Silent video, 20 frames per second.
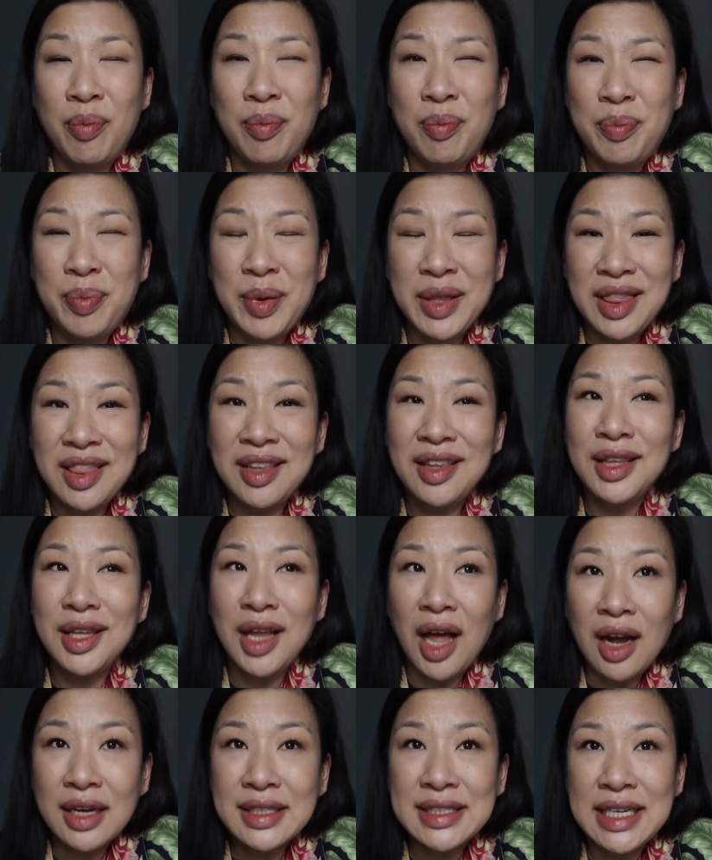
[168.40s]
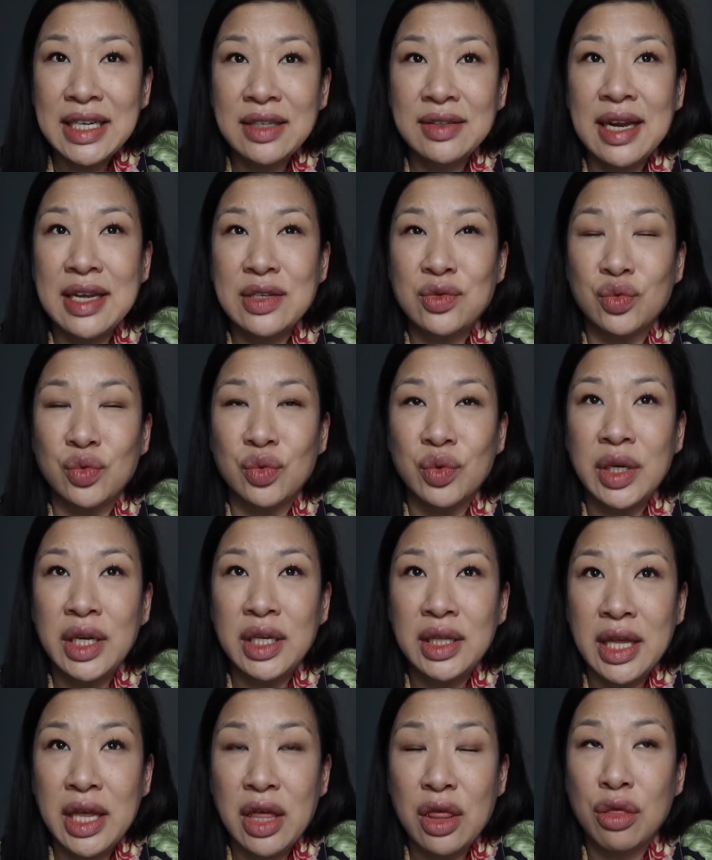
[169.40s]
But the lockdown has
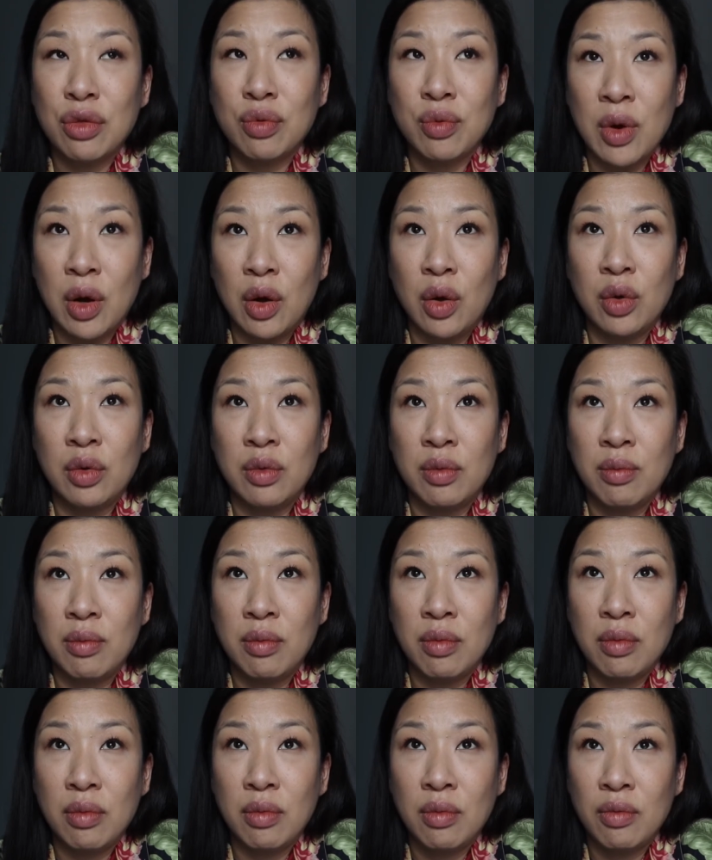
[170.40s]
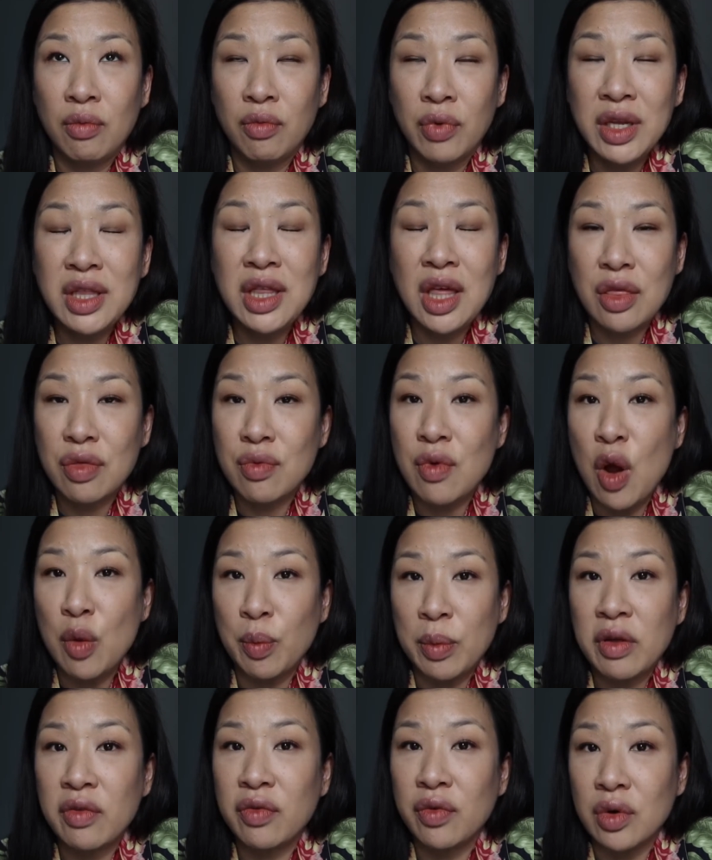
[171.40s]
really thrown, really thrown
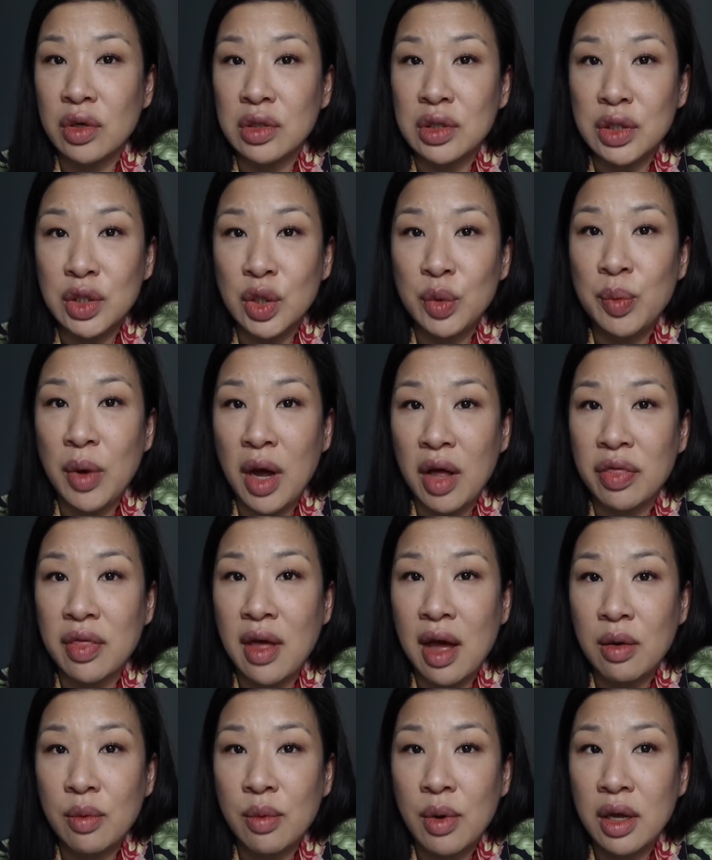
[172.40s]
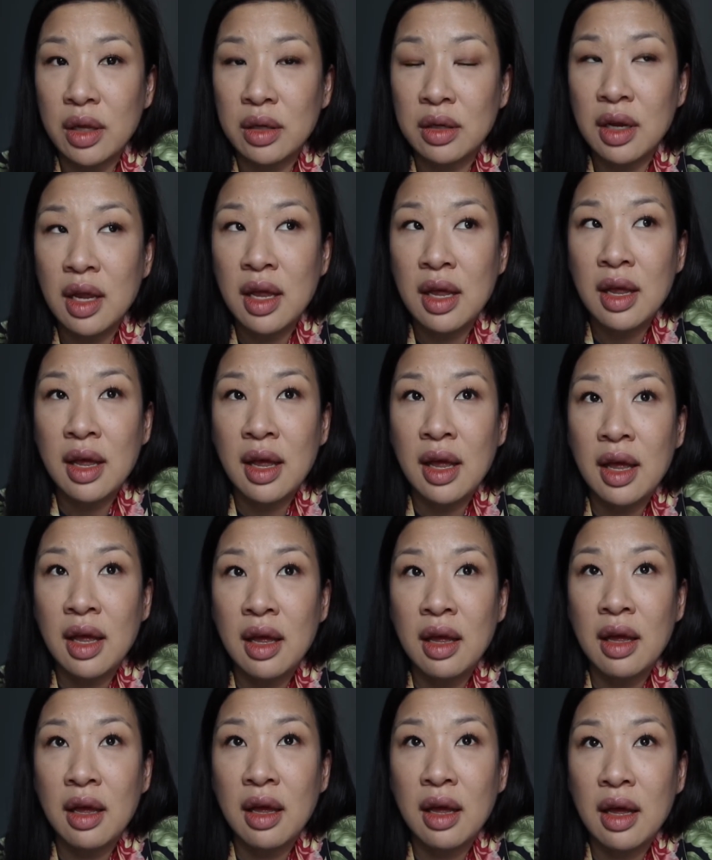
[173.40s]
me for a loop on that one.
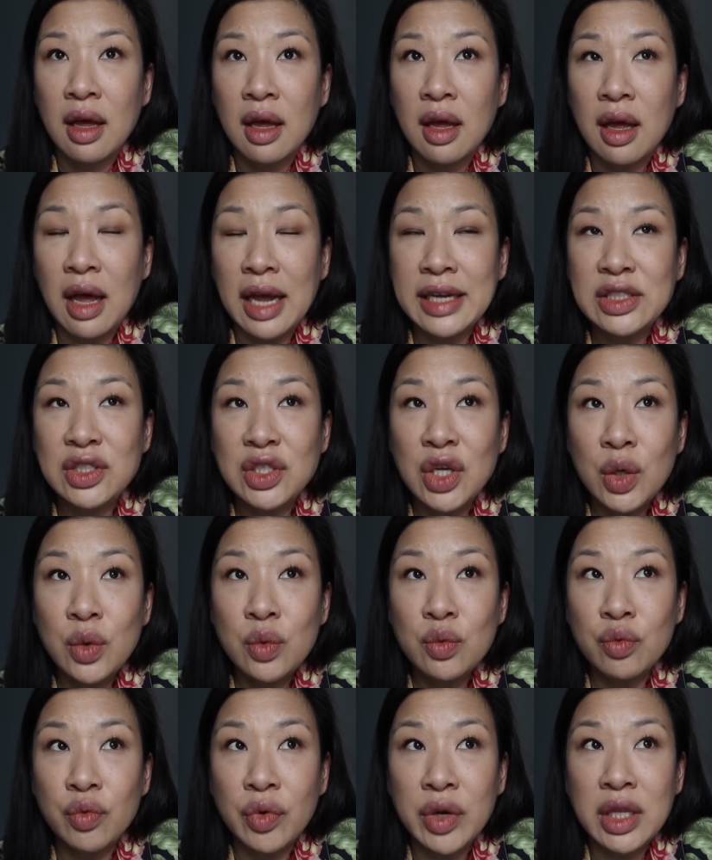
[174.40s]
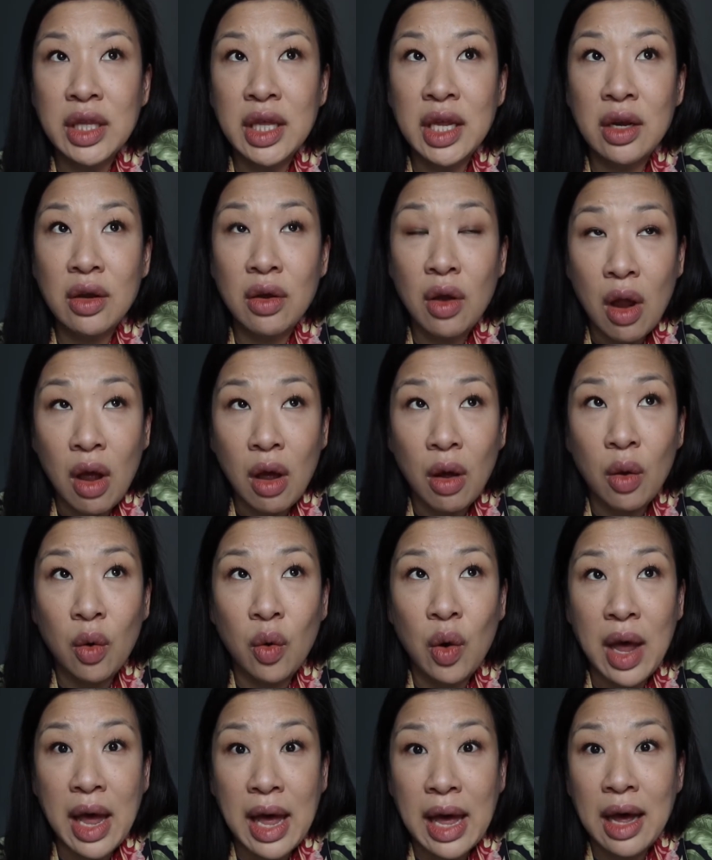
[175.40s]
I don't really
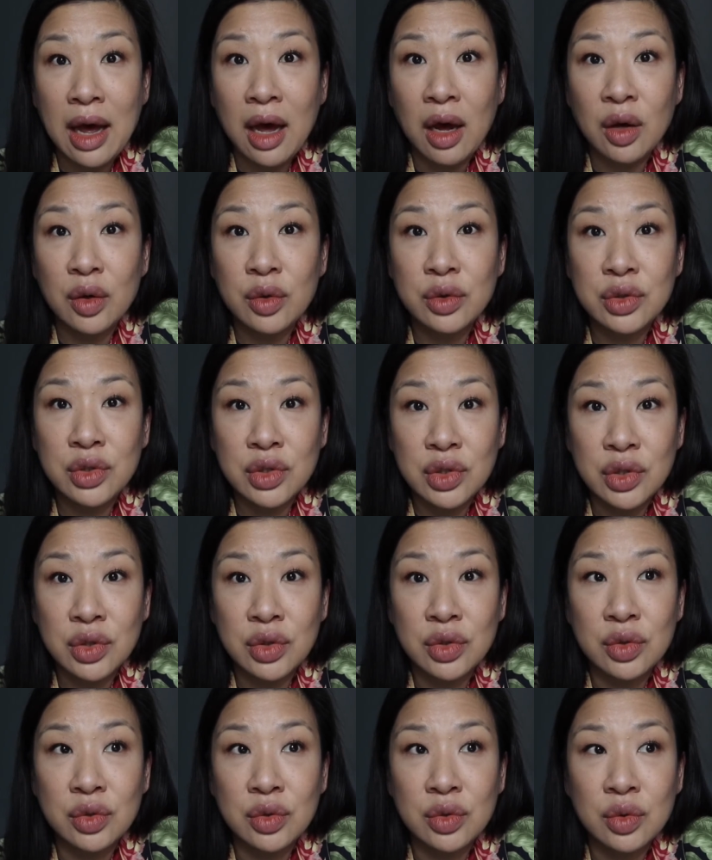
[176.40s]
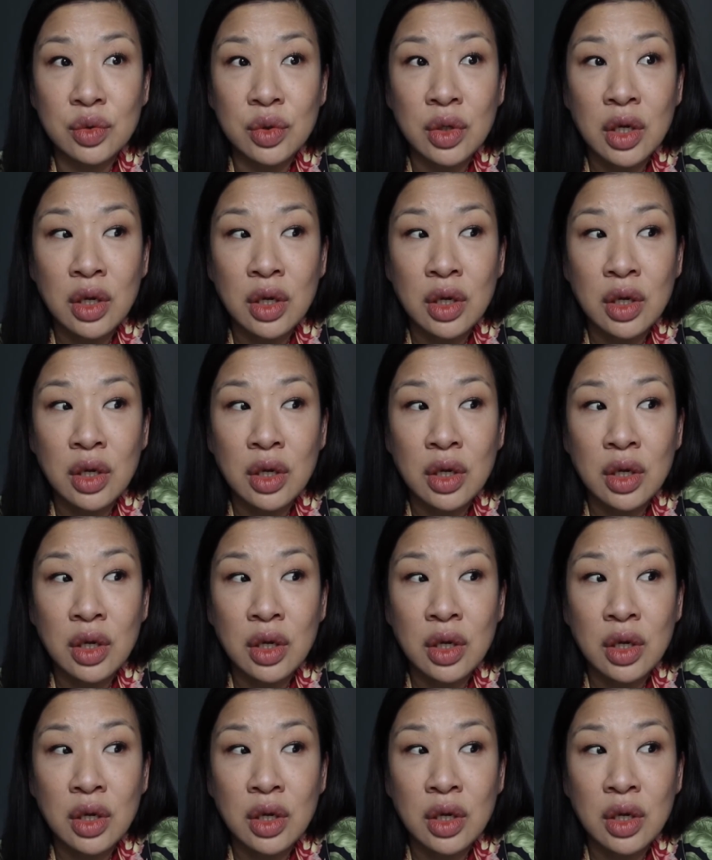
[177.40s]
know how to